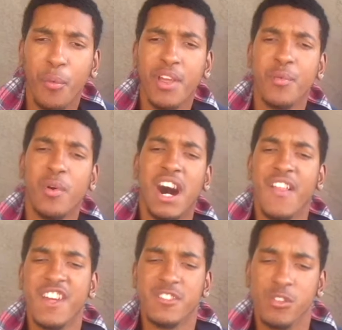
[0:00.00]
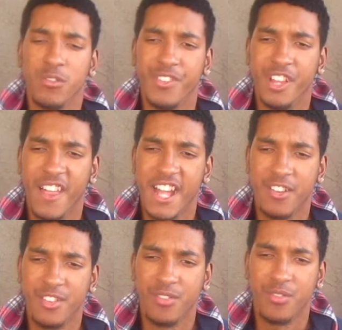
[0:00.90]
reason why I think the
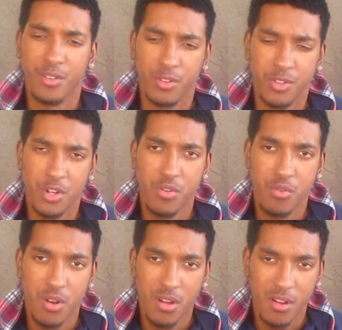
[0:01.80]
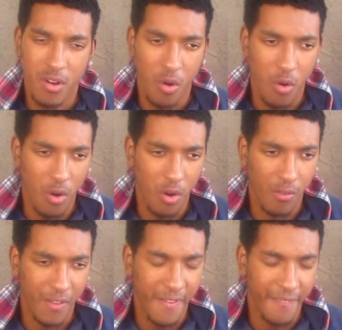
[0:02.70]
Lakers do,
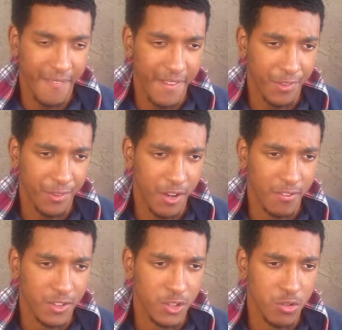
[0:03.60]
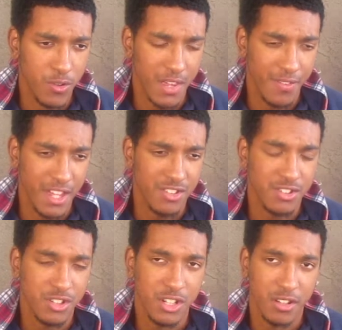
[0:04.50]
or not necessarily do, they
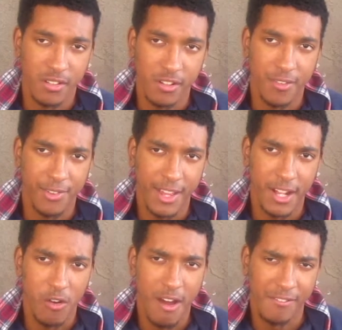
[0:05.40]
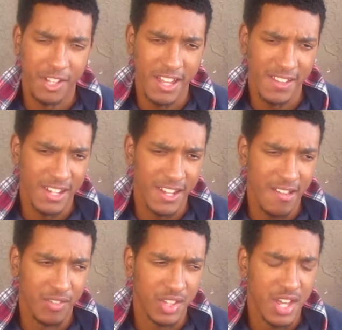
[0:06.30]
should, you know what I'm saying, go after Anthony
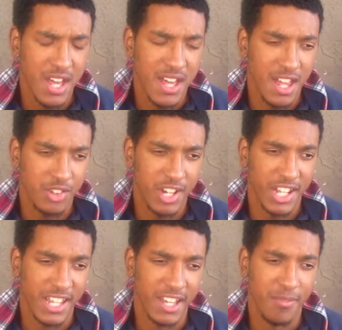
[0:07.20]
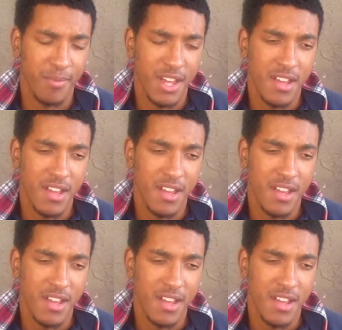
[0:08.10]
Davis and try to get him.